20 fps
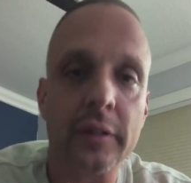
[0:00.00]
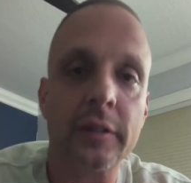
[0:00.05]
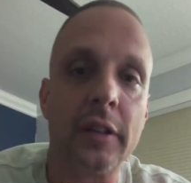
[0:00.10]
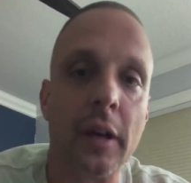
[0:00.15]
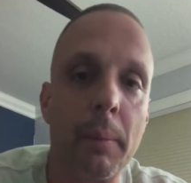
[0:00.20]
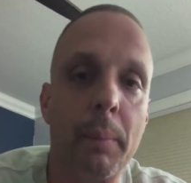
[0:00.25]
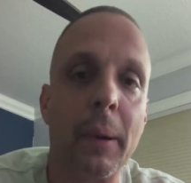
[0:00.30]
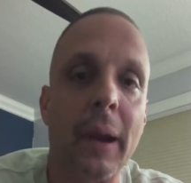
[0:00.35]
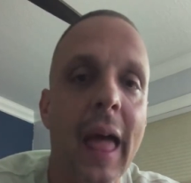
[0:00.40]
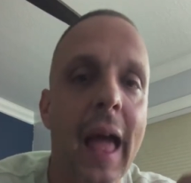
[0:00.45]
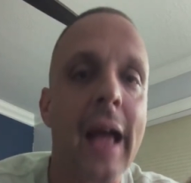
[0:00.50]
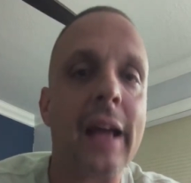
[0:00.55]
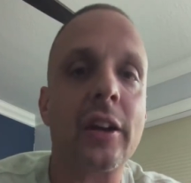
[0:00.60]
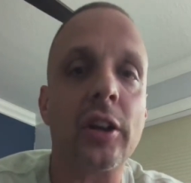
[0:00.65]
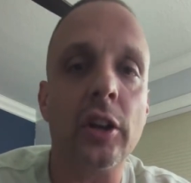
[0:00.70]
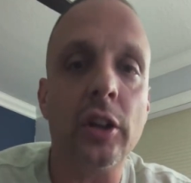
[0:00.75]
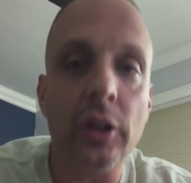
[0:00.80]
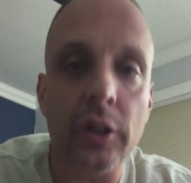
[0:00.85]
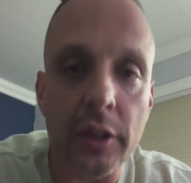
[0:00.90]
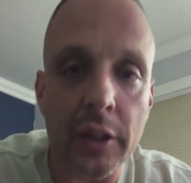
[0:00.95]
the
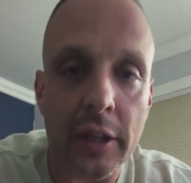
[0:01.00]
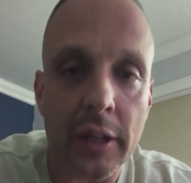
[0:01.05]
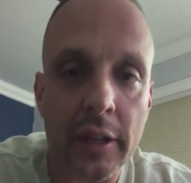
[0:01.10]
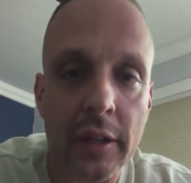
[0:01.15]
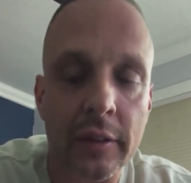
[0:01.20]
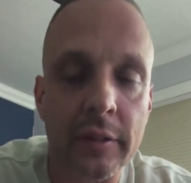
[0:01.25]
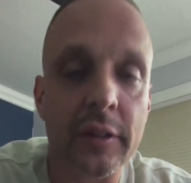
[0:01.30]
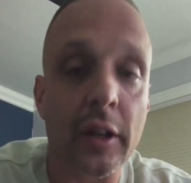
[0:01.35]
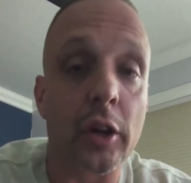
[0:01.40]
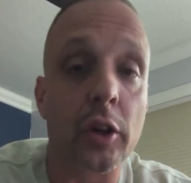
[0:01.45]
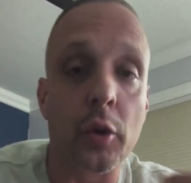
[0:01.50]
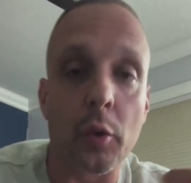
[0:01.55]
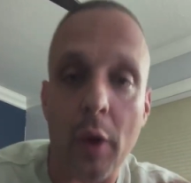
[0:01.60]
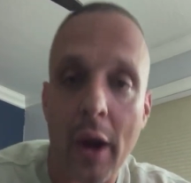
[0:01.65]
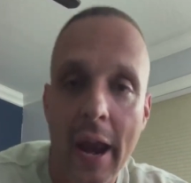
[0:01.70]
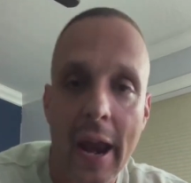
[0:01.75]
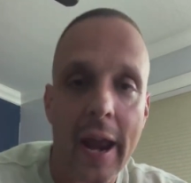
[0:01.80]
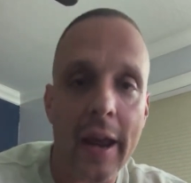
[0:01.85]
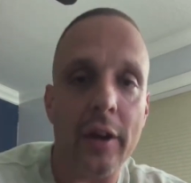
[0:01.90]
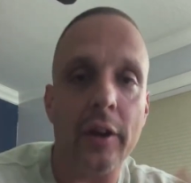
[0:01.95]
black hoodie, the
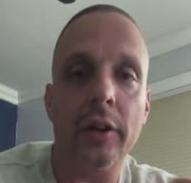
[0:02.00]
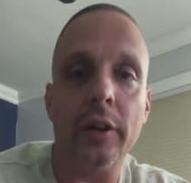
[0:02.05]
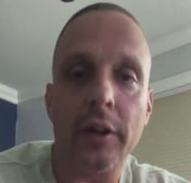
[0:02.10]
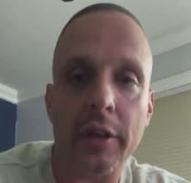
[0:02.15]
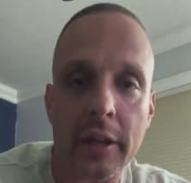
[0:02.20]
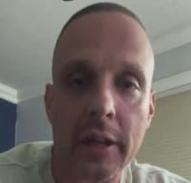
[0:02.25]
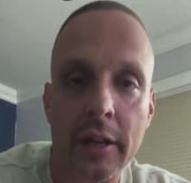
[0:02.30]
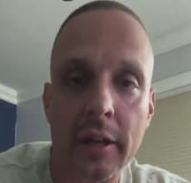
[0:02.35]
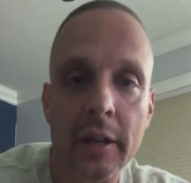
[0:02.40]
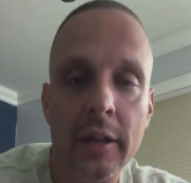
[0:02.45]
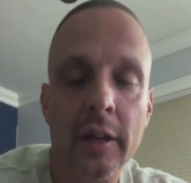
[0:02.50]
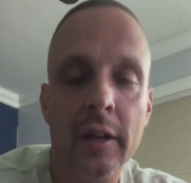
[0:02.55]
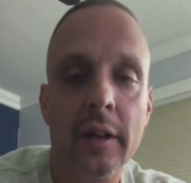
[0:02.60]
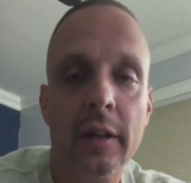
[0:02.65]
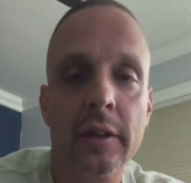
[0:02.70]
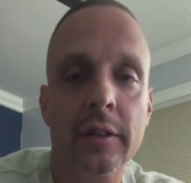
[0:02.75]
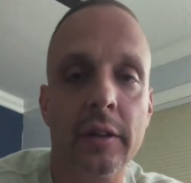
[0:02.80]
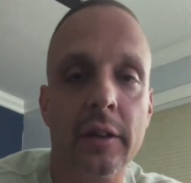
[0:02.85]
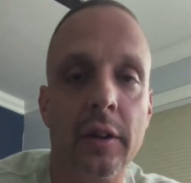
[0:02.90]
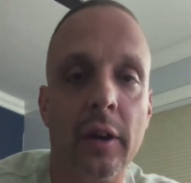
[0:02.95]
gray hoodie,
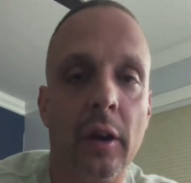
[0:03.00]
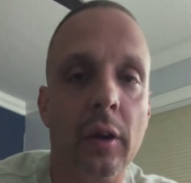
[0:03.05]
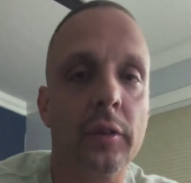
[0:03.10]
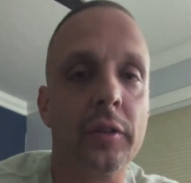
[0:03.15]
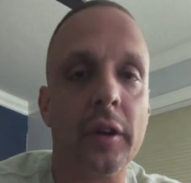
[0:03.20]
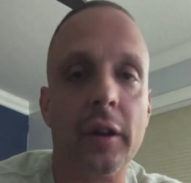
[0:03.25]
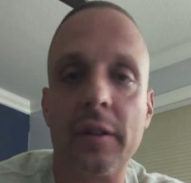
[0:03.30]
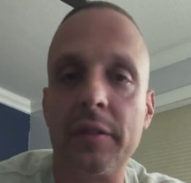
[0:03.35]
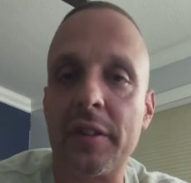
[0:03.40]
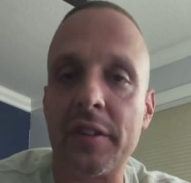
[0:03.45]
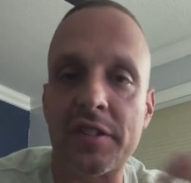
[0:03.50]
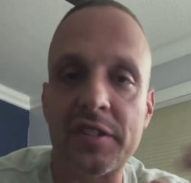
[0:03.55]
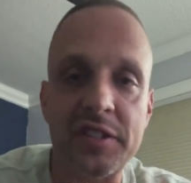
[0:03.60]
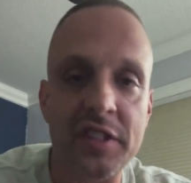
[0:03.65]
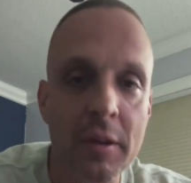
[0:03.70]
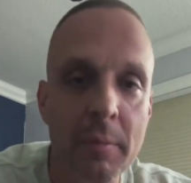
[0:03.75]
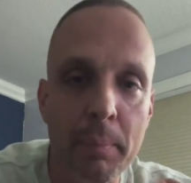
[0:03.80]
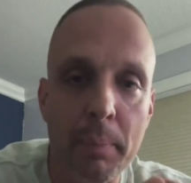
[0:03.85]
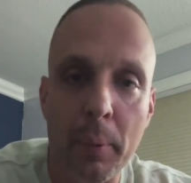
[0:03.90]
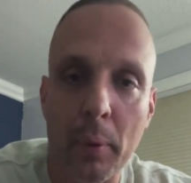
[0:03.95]
the
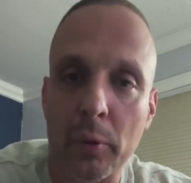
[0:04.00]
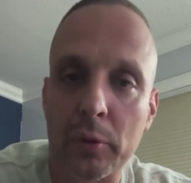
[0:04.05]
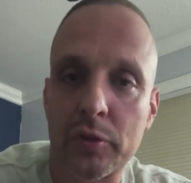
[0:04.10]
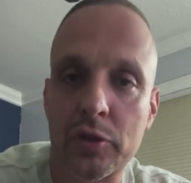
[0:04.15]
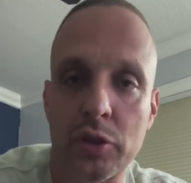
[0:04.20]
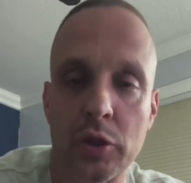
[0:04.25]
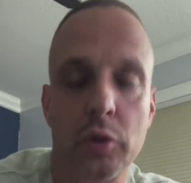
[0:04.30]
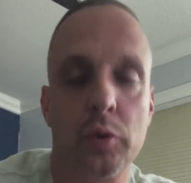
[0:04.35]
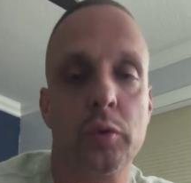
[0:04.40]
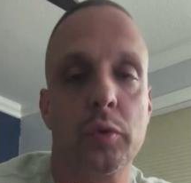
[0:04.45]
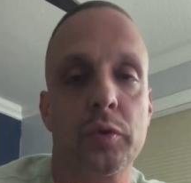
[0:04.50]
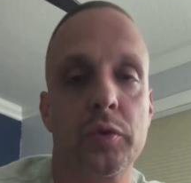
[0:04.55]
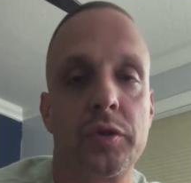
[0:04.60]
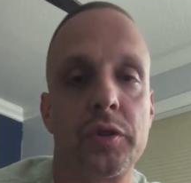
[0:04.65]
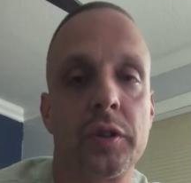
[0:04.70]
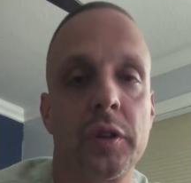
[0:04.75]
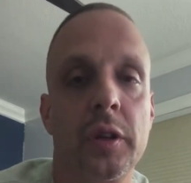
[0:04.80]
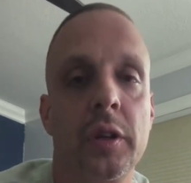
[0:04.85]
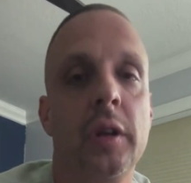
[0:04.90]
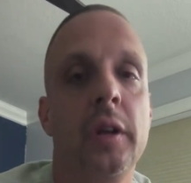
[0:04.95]
simple
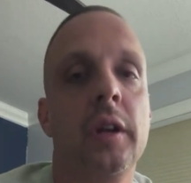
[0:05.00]
shoes.